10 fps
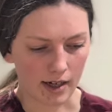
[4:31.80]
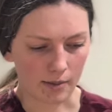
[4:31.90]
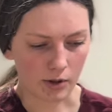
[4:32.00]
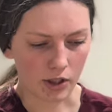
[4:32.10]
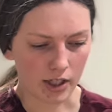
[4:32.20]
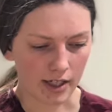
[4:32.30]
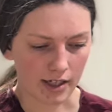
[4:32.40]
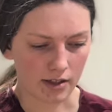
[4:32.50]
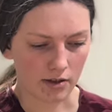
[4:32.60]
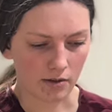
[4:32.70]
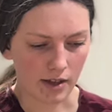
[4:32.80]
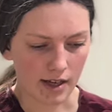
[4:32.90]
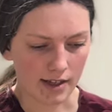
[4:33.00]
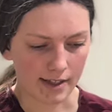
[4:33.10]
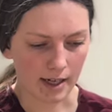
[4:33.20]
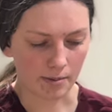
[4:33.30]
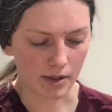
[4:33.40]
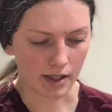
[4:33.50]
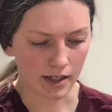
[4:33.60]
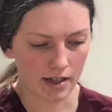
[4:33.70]
which connects to the
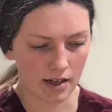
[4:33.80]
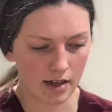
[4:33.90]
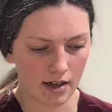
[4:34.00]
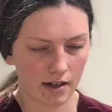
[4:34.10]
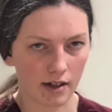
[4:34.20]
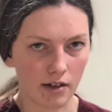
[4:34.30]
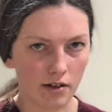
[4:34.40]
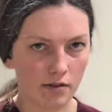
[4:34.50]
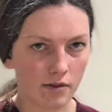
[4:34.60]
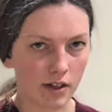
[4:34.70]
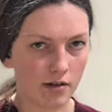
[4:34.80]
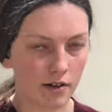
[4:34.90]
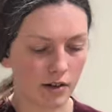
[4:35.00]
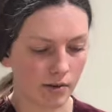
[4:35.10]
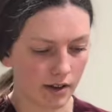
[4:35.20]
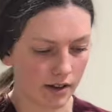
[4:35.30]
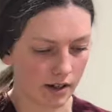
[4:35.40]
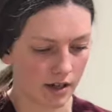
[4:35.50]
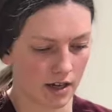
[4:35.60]
scapula, and you can feel it very well there.